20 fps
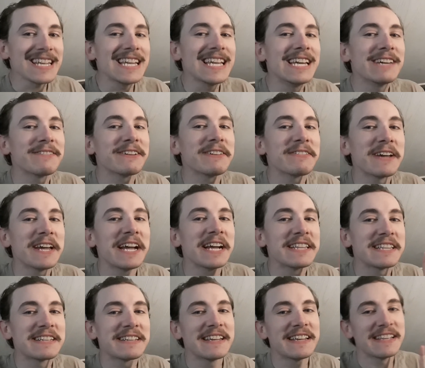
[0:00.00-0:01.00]
if, if I had
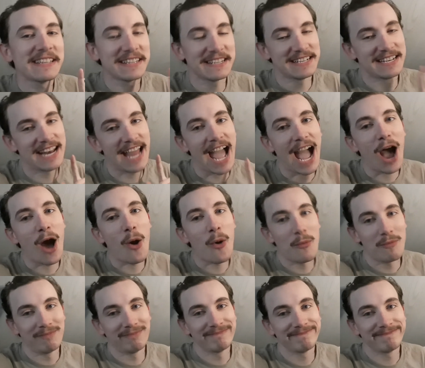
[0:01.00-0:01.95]
to tell you now,